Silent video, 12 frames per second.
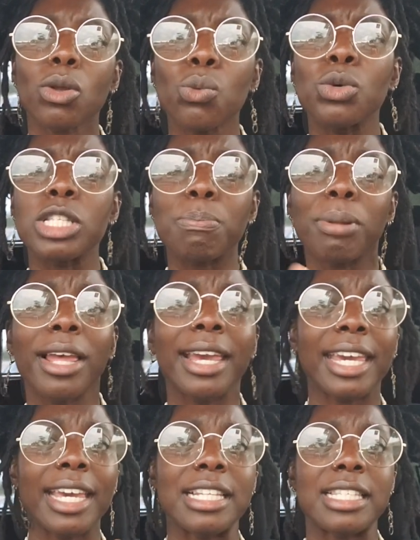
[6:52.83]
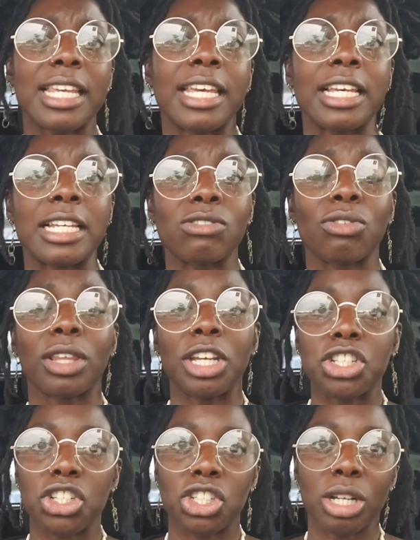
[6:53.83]
was playing into his
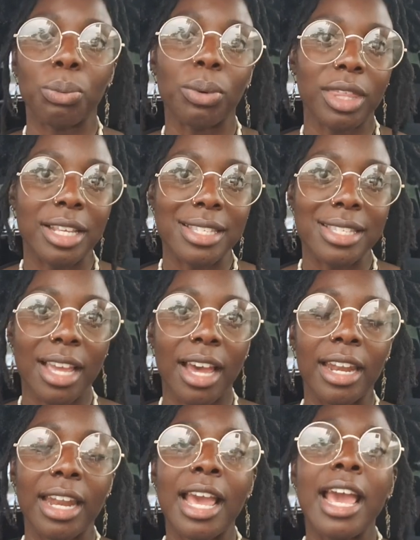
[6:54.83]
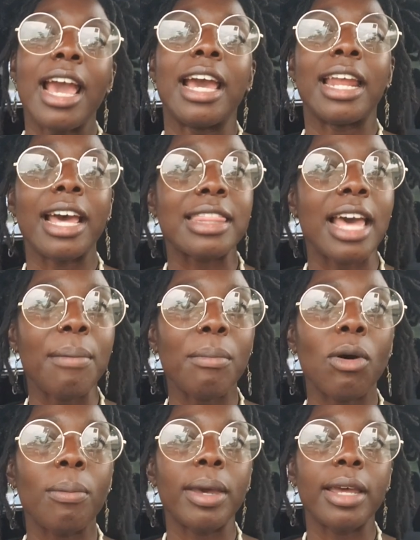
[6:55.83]
relationship with his son. And at that
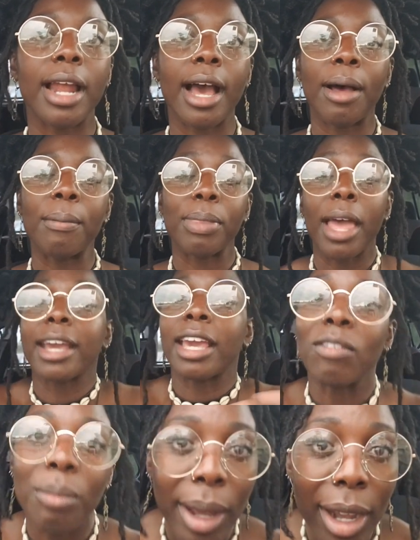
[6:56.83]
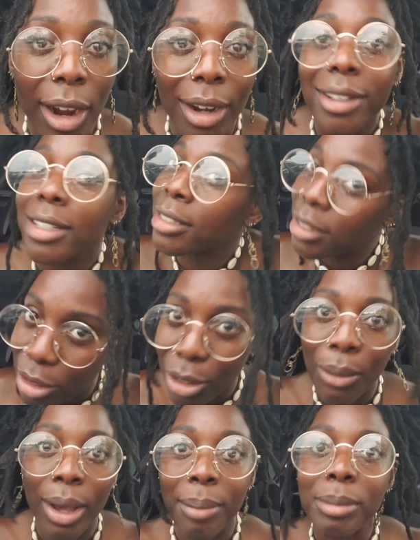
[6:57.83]
moment, I gave him my card because, you
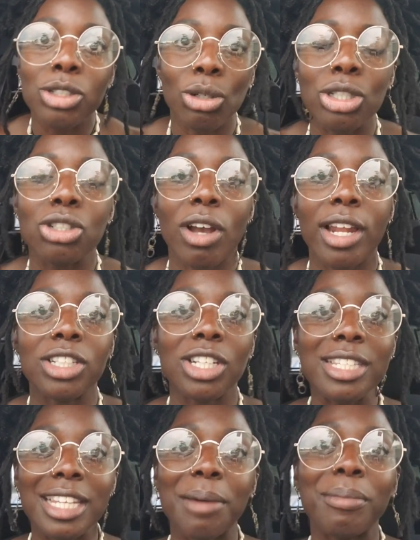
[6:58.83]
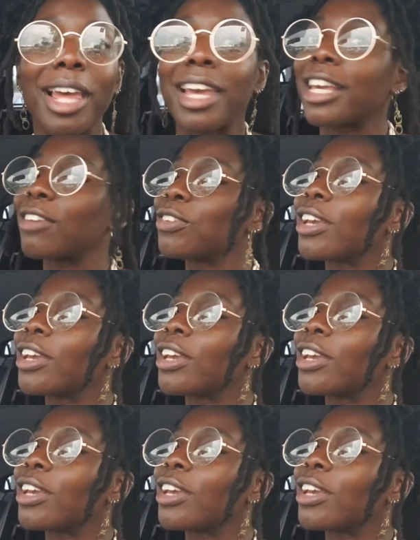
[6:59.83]
know, I am a joy strategist. And I'm like, if you